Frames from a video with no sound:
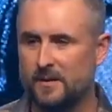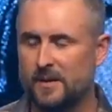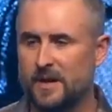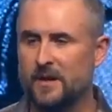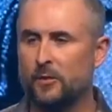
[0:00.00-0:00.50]

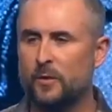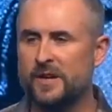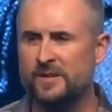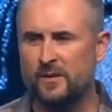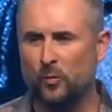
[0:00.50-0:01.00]
And the
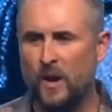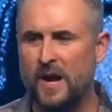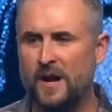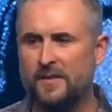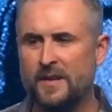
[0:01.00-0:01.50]
reason
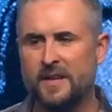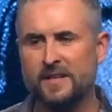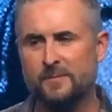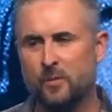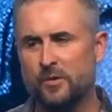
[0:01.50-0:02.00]
why I think
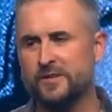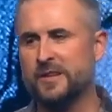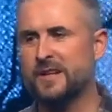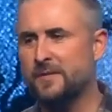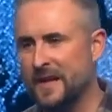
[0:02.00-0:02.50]
it's more
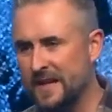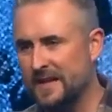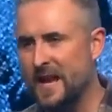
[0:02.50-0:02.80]
significant